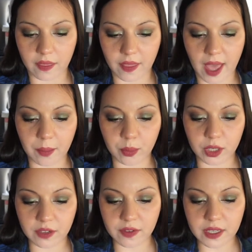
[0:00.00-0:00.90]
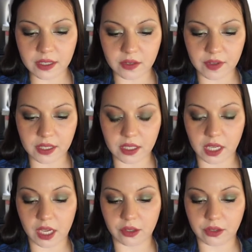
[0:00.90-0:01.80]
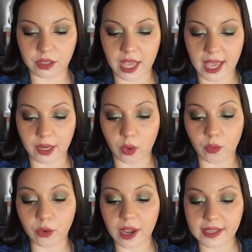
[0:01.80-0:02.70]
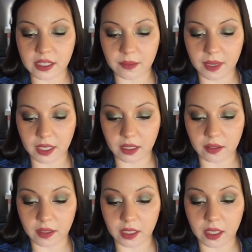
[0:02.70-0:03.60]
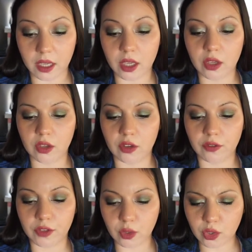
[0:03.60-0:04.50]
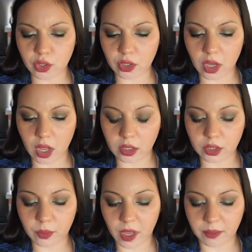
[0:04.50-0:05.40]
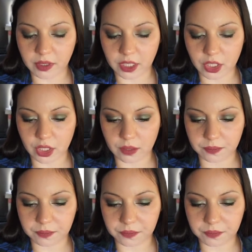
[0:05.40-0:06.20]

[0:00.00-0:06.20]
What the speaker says: that previous investigators had overestimated the future colored population.